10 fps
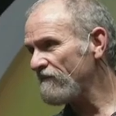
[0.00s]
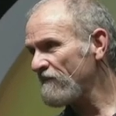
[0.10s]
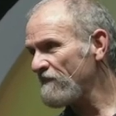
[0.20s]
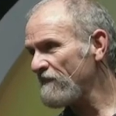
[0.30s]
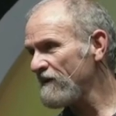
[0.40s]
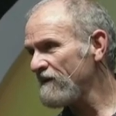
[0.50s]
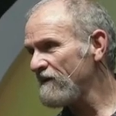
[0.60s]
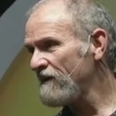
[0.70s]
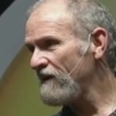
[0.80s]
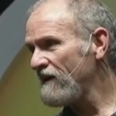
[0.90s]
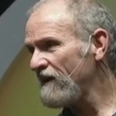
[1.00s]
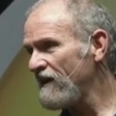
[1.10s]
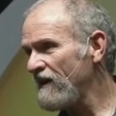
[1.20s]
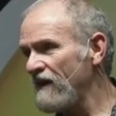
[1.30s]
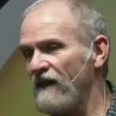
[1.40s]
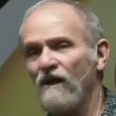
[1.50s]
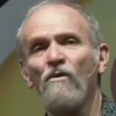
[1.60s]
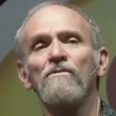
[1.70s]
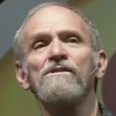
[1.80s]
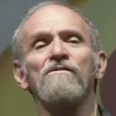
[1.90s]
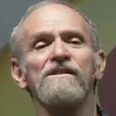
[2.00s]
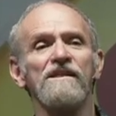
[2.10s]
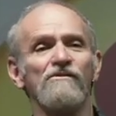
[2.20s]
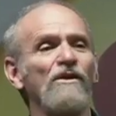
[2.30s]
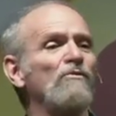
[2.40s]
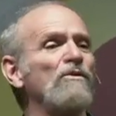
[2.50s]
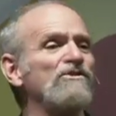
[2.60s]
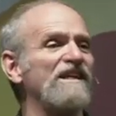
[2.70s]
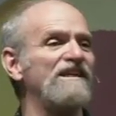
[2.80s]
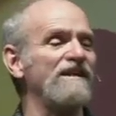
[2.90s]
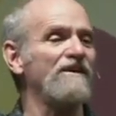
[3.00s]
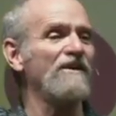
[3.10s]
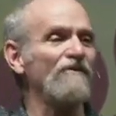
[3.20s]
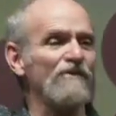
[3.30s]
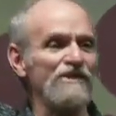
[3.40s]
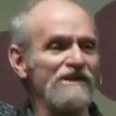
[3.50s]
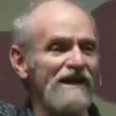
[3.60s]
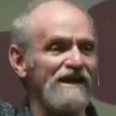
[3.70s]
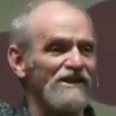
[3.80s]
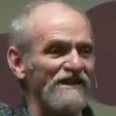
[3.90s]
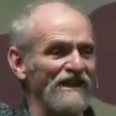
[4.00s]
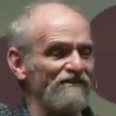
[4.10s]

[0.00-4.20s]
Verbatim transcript: for salvation in Jesus Christ. It's like,